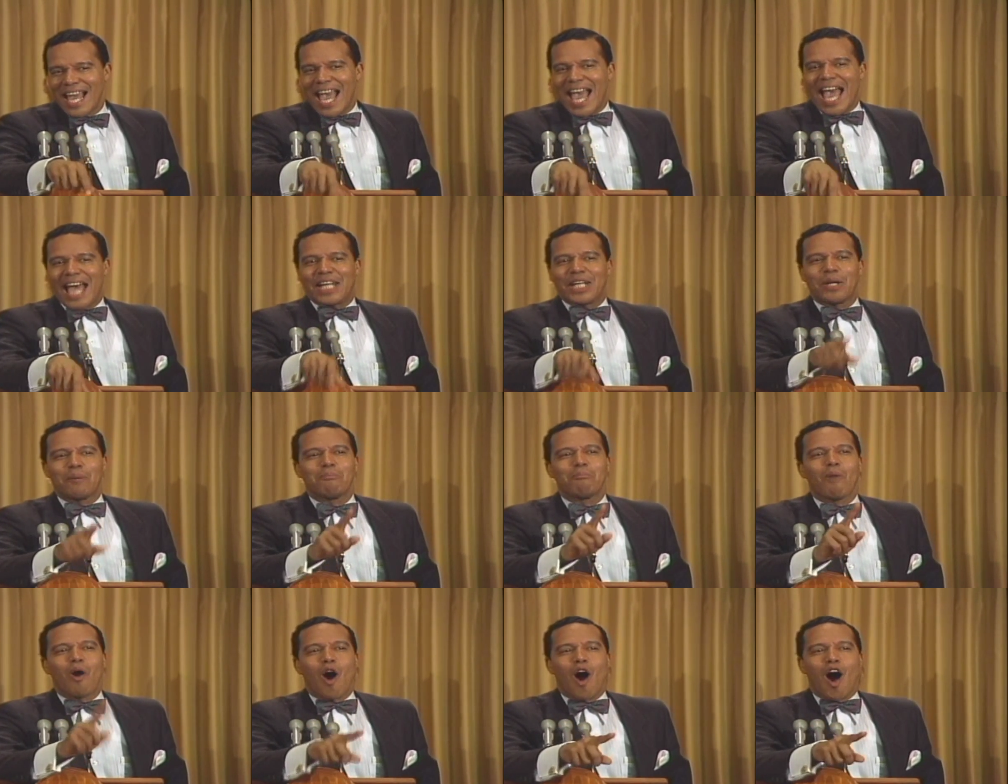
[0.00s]
And the
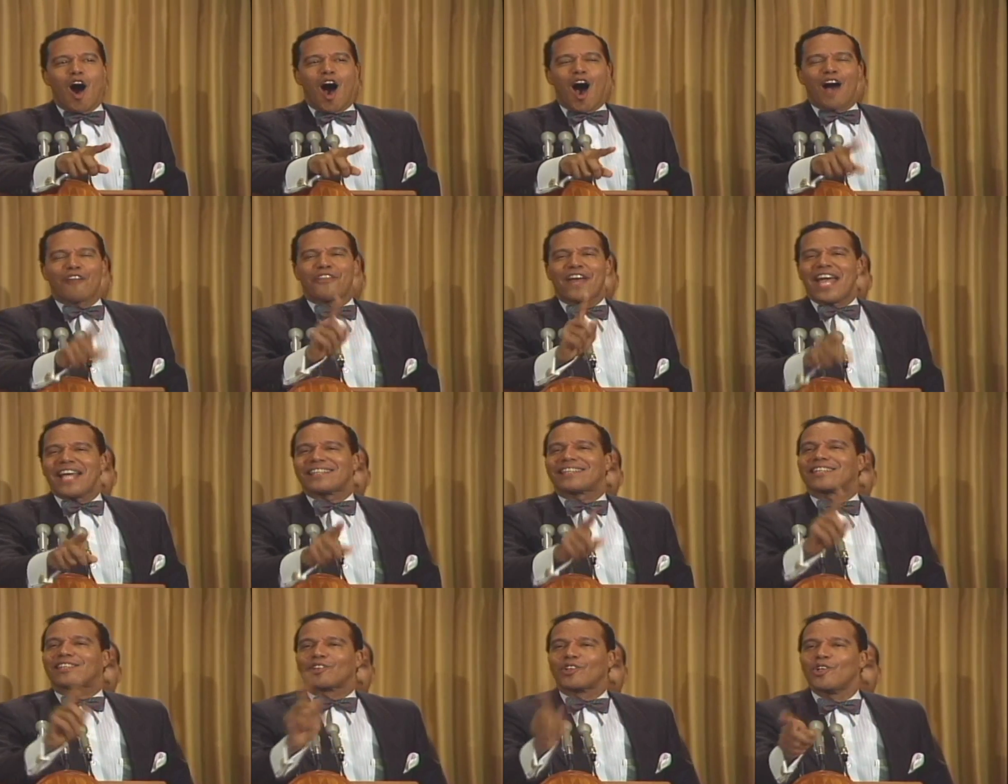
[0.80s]
more
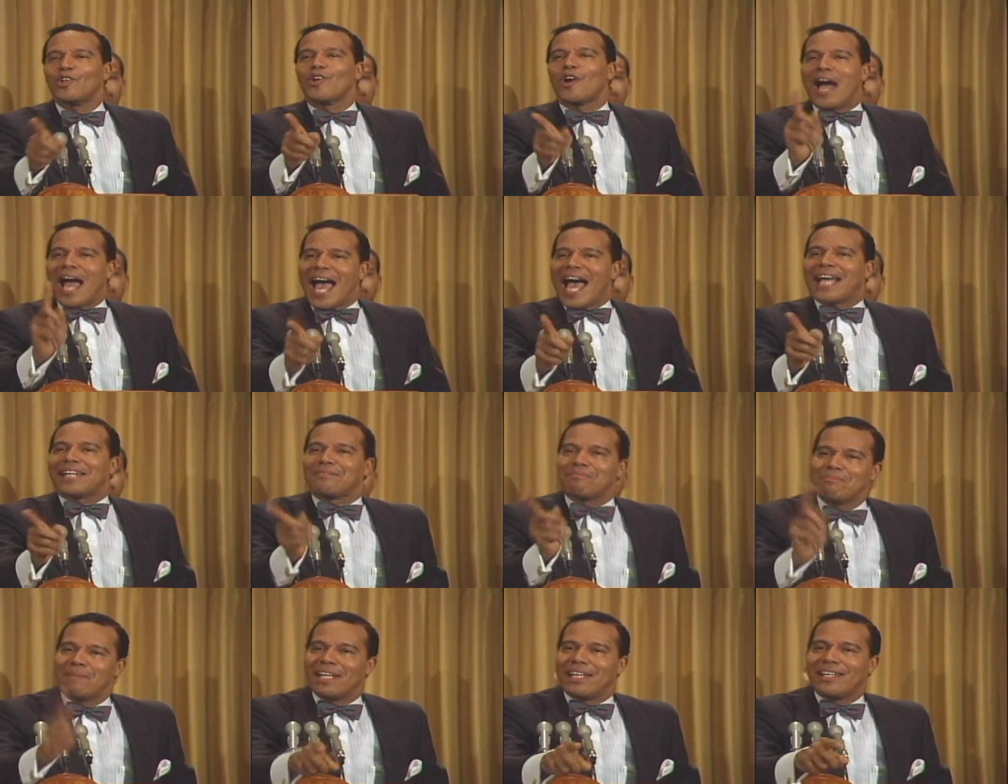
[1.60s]
they threw
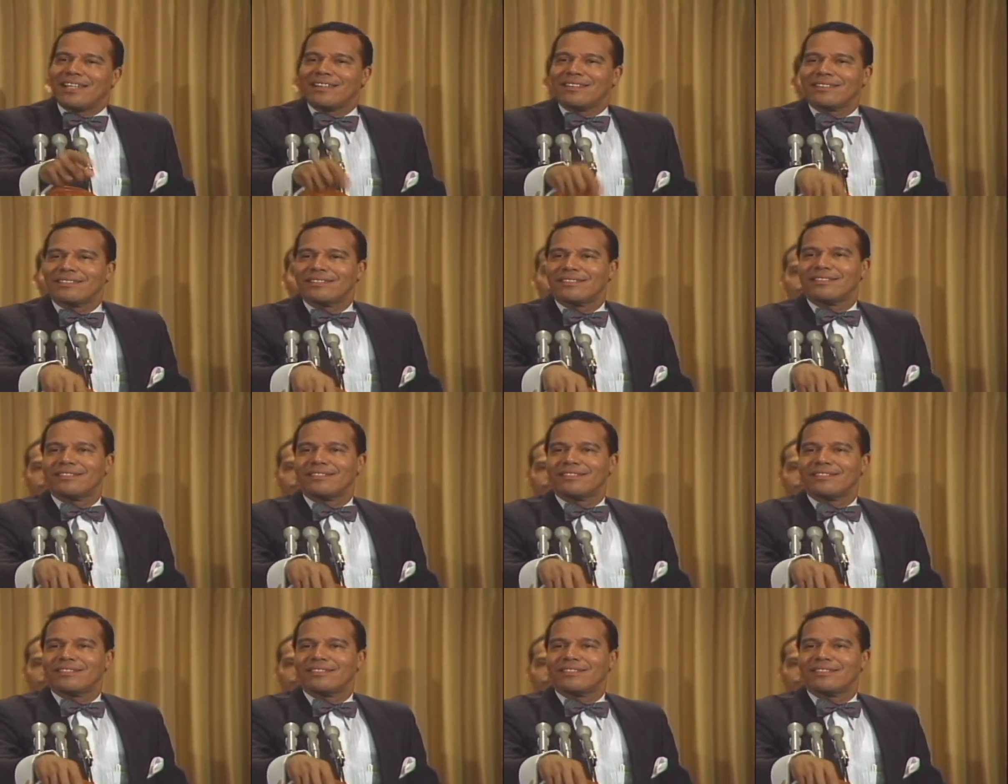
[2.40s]
at me,